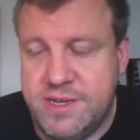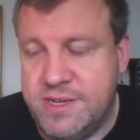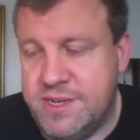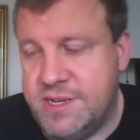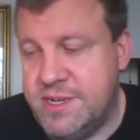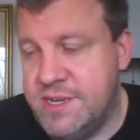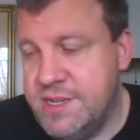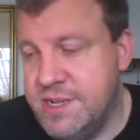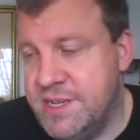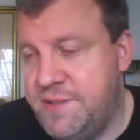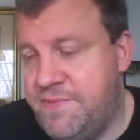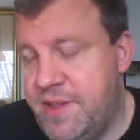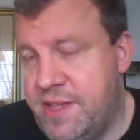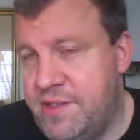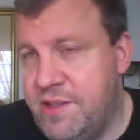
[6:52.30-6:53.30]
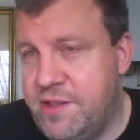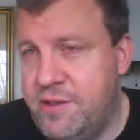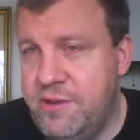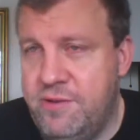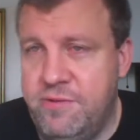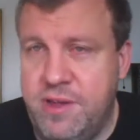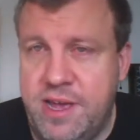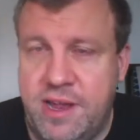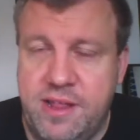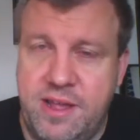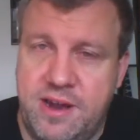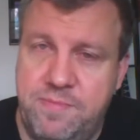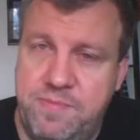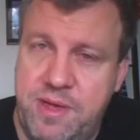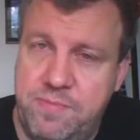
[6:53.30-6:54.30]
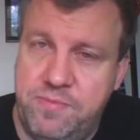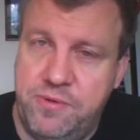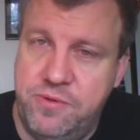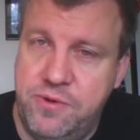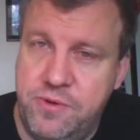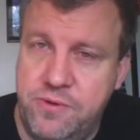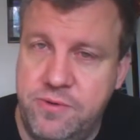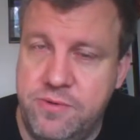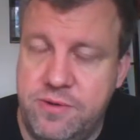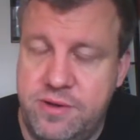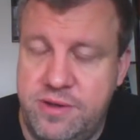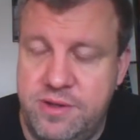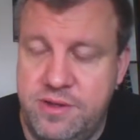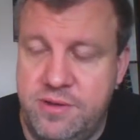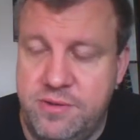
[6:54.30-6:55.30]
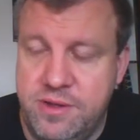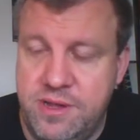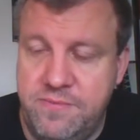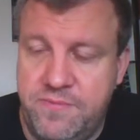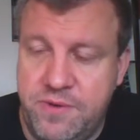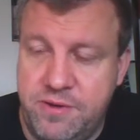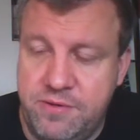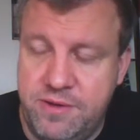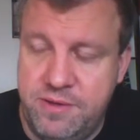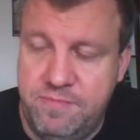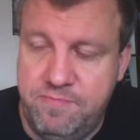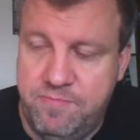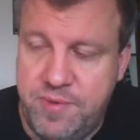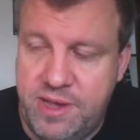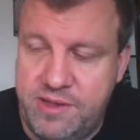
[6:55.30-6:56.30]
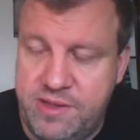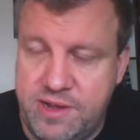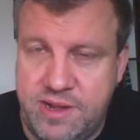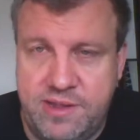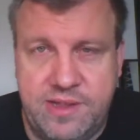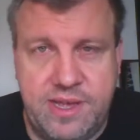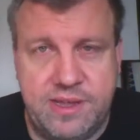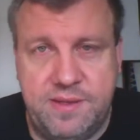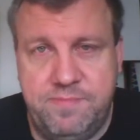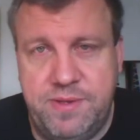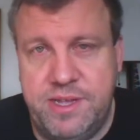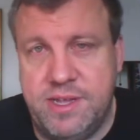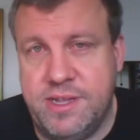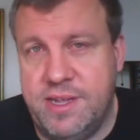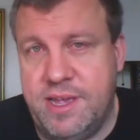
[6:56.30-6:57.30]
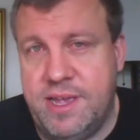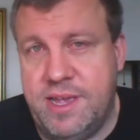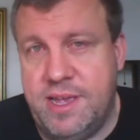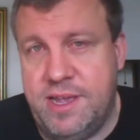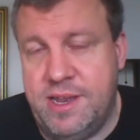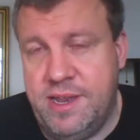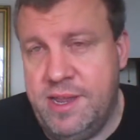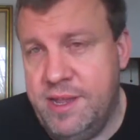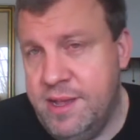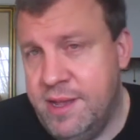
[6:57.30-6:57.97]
And let's face it too, we got a lot of people who only vote based on sex appeal, and